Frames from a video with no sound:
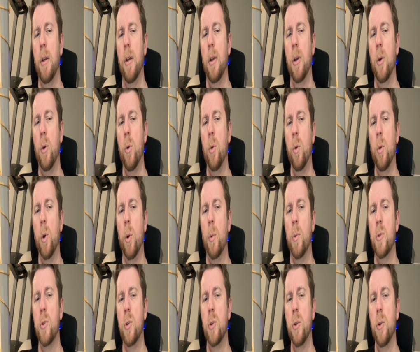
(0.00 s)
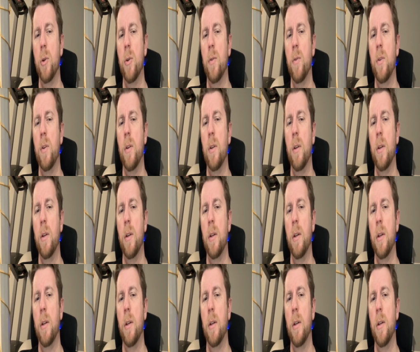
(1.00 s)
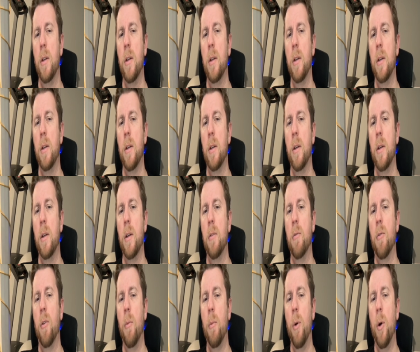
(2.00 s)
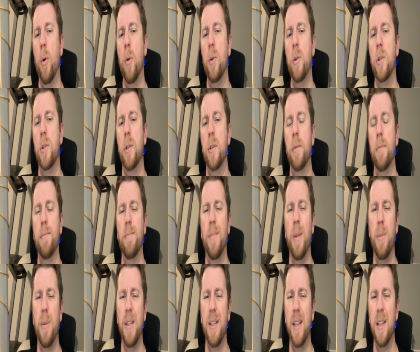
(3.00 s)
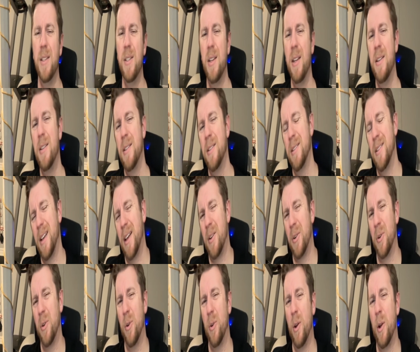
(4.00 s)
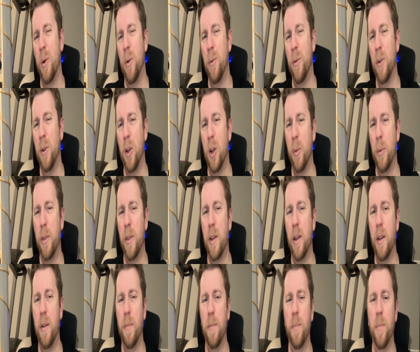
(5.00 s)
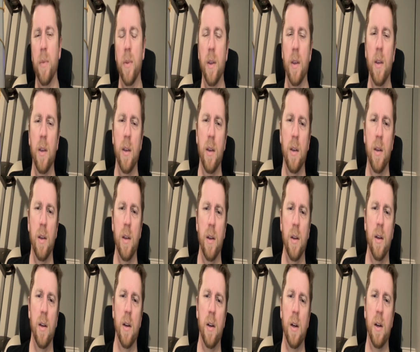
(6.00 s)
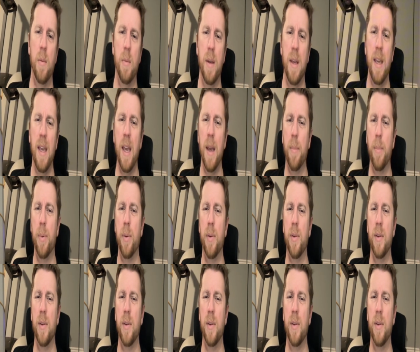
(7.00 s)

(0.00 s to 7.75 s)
Cool, reserved, remote, maybe distant. I don't know. I don't feel good about that. Hip.